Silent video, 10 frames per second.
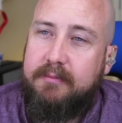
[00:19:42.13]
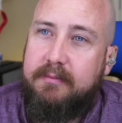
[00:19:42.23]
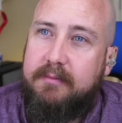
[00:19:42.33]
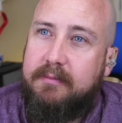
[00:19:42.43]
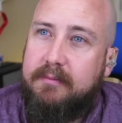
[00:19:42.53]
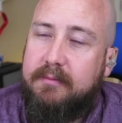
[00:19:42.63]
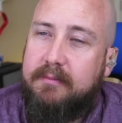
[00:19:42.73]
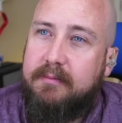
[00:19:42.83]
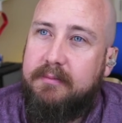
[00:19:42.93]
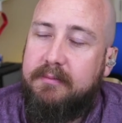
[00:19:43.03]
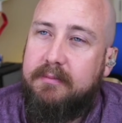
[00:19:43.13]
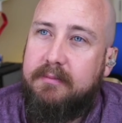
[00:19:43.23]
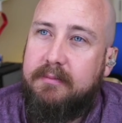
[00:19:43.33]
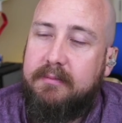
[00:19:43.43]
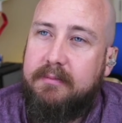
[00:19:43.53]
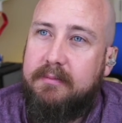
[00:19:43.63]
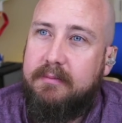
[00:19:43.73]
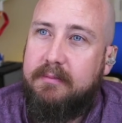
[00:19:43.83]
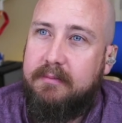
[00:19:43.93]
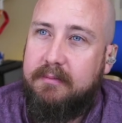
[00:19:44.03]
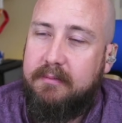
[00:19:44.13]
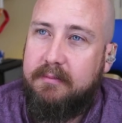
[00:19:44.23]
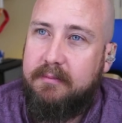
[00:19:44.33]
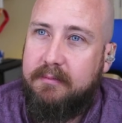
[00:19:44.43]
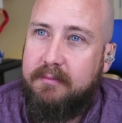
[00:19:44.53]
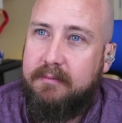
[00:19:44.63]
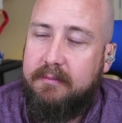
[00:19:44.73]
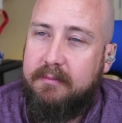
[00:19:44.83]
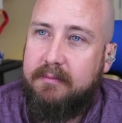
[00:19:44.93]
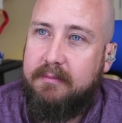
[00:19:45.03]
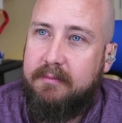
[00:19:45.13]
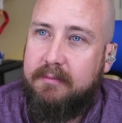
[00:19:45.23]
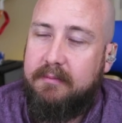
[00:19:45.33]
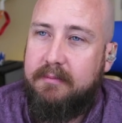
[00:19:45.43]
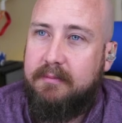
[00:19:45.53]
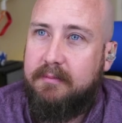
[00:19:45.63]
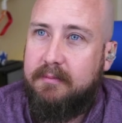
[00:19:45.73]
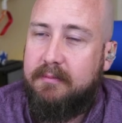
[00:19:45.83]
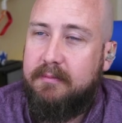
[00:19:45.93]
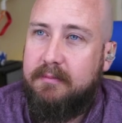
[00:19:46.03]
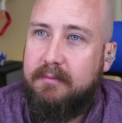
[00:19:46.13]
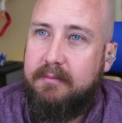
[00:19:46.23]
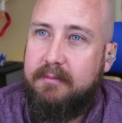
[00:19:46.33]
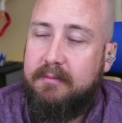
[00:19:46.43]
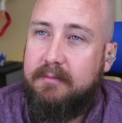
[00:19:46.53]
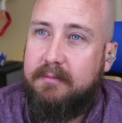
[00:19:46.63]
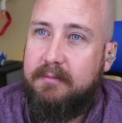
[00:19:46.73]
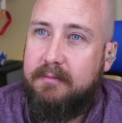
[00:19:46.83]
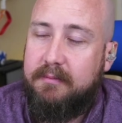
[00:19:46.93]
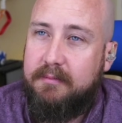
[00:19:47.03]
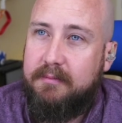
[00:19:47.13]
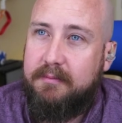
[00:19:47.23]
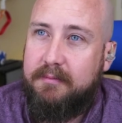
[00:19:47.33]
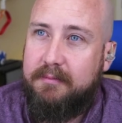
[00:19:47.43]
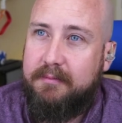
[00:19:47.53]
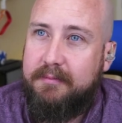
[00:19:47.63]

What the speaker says: (silent)